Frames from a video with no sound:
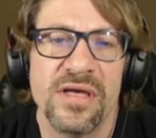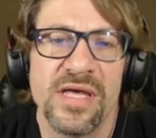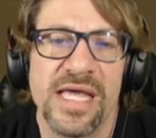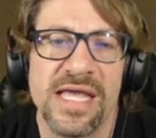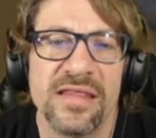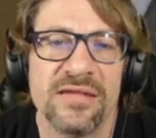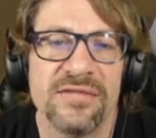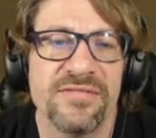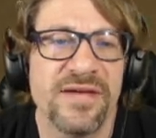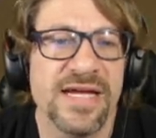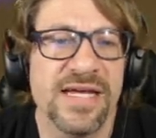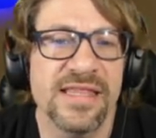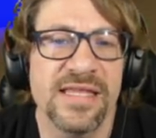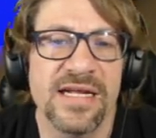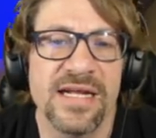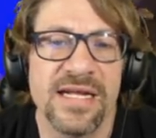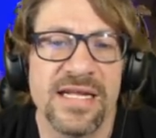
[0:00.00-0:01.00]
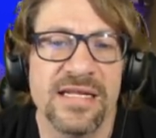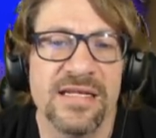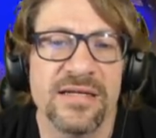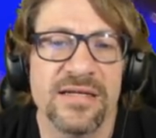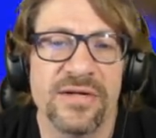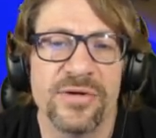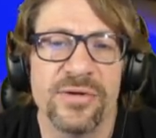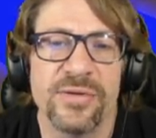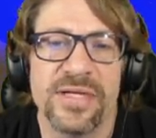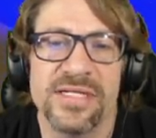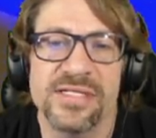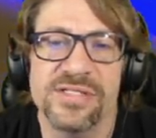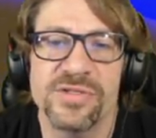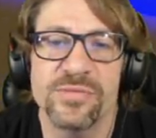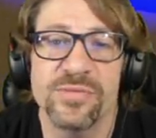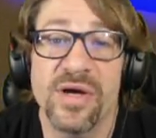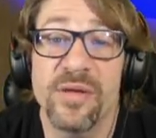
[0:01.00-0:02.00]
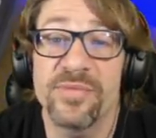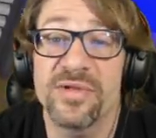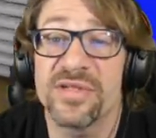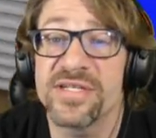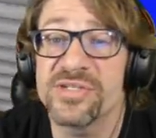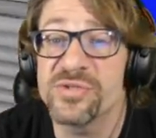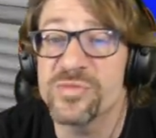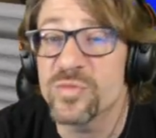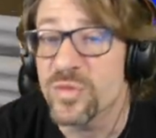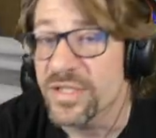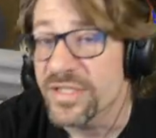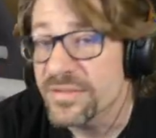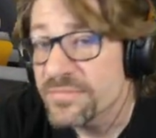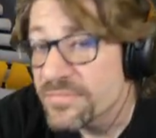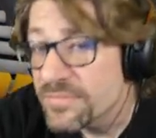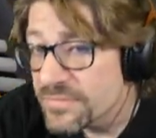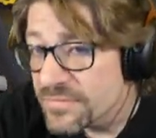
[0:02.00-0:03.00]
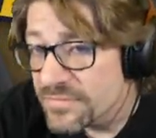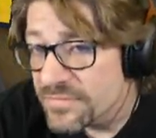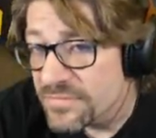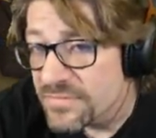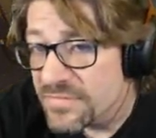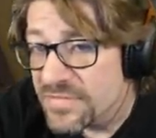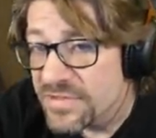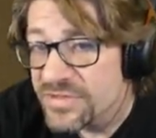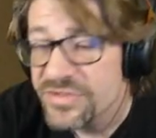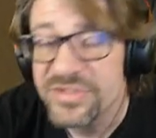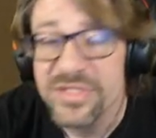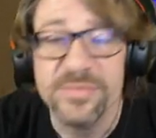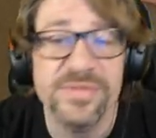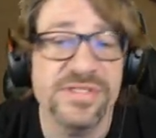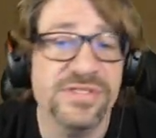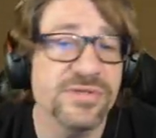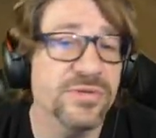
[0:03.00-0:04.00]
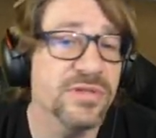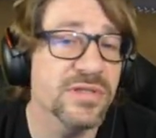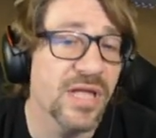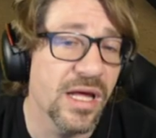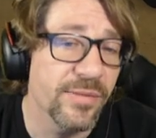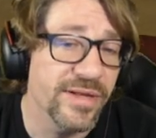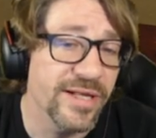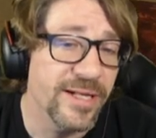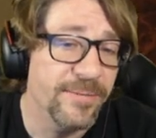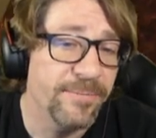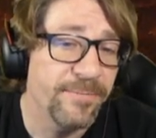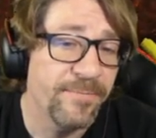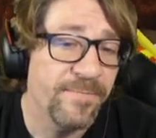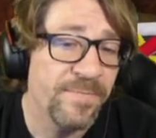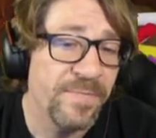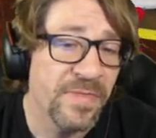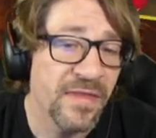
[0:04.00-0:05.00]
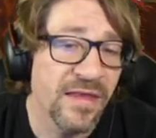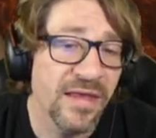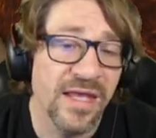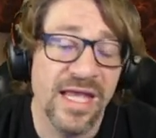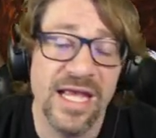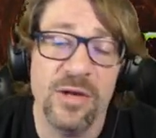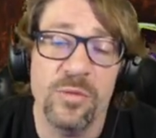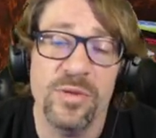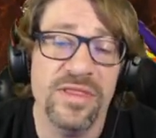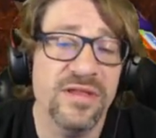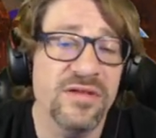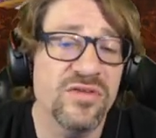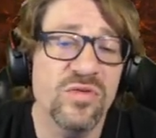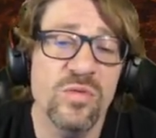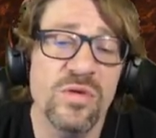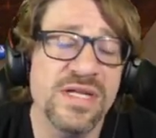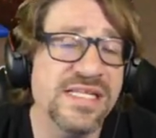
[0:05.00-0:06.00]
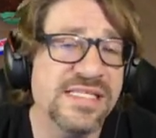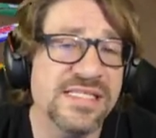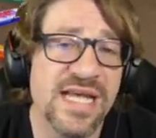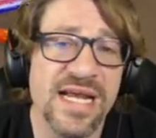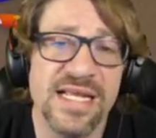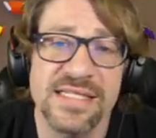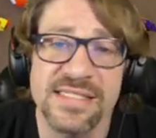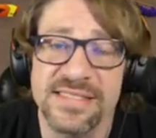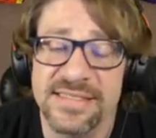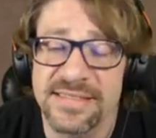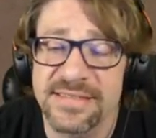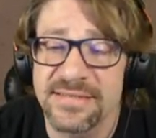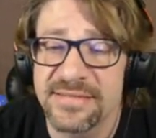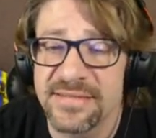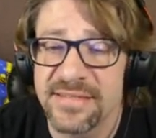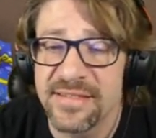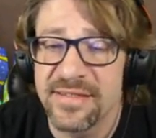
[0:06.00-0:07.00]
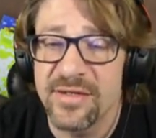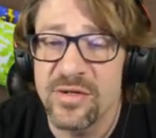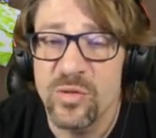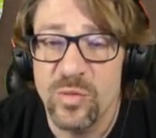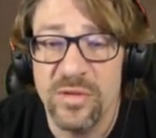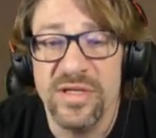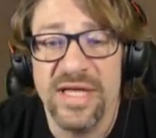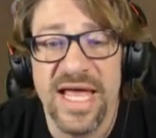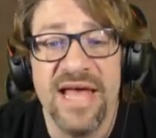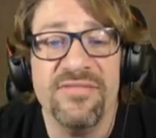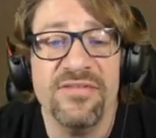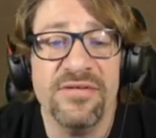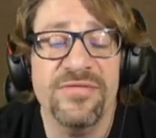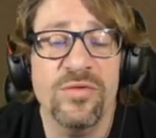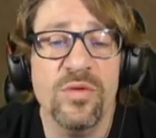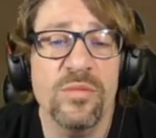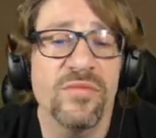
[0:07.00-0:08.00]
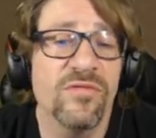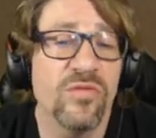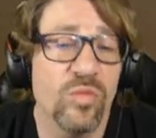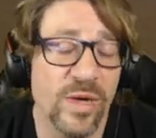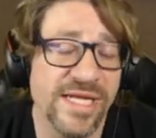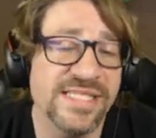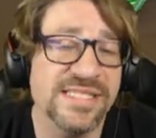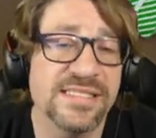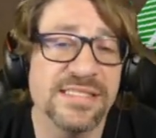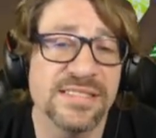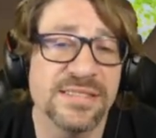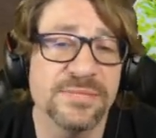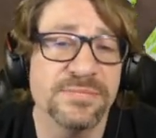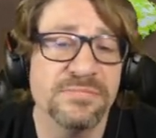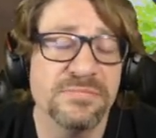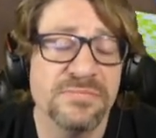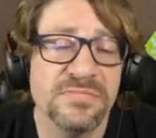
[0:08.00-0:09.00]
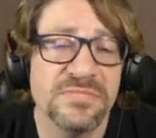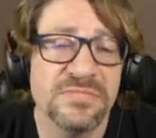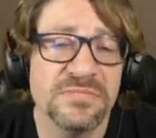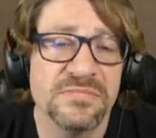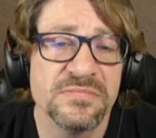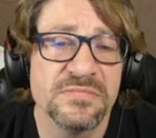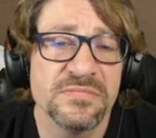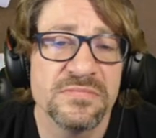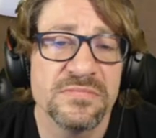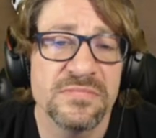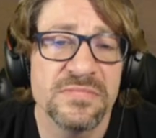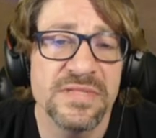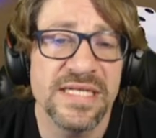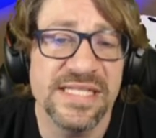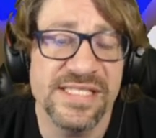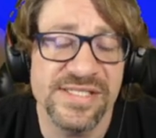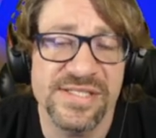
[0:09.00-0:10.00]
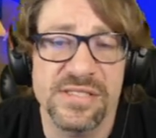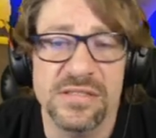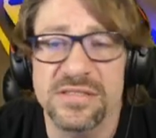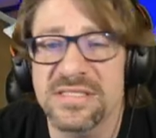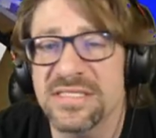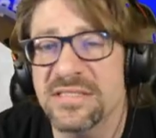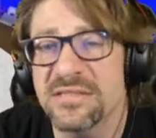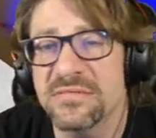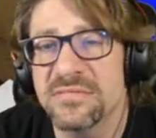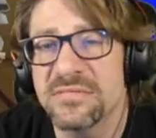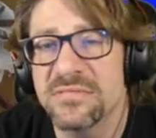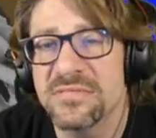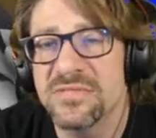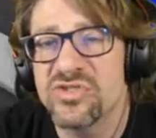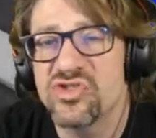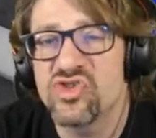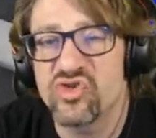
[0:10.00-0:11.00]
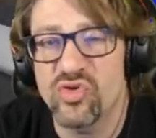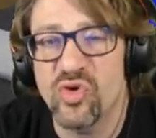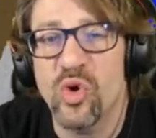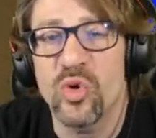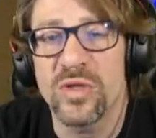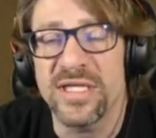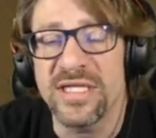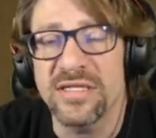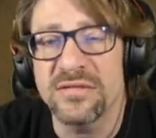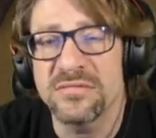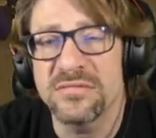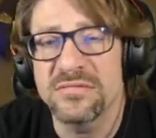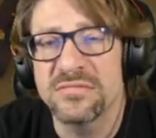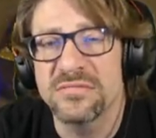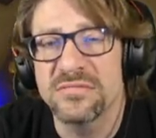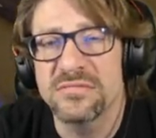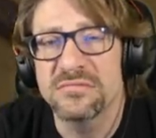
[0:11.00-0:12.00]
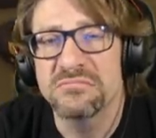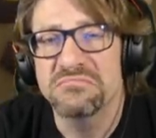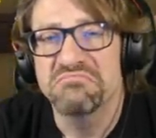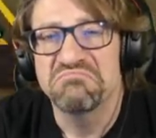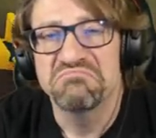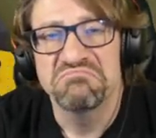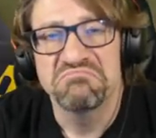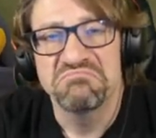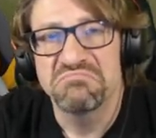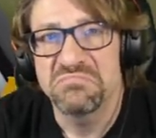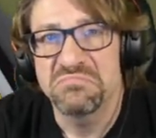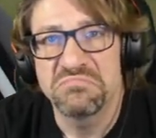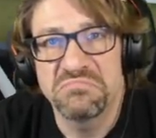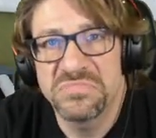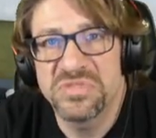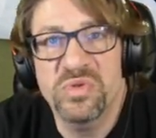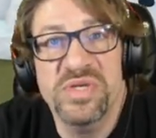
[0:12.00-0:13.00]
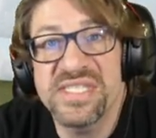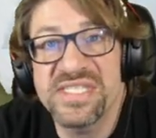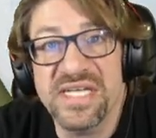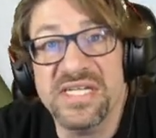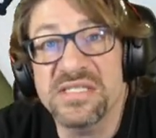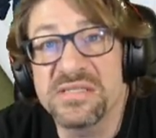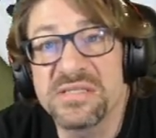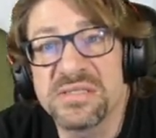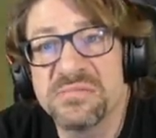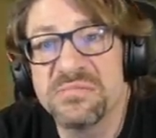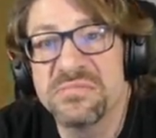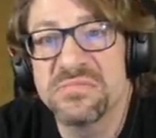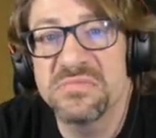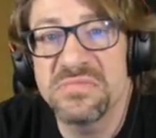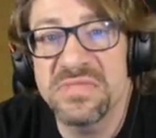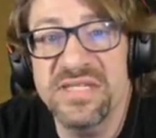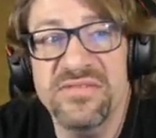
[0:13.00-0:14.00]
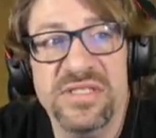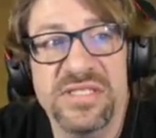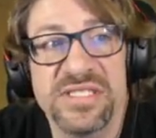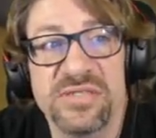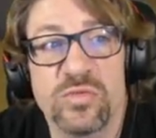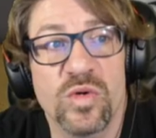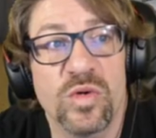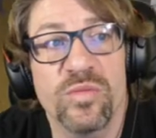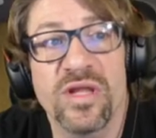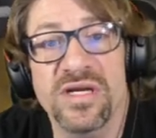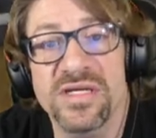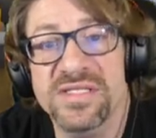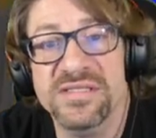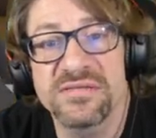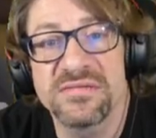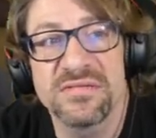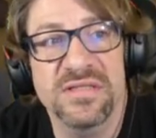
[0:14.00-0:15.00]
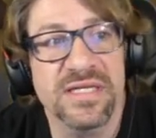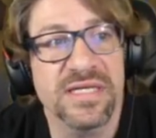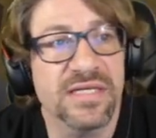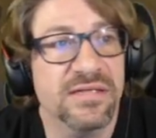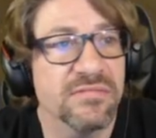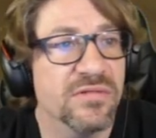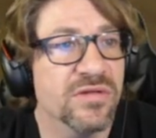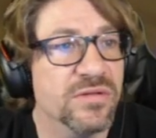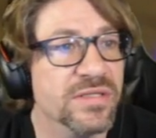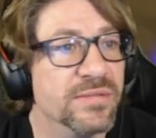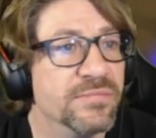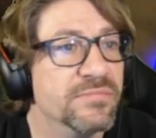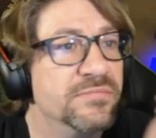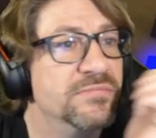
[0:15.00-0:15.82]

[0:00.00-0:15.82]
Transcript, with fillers: And the fact that I can go into population 1, jump into a lobby, and within 20 seconds, we'll have a form of racism, insulting, trolling. 20 seconds. Even in Roblox. Like, hold on.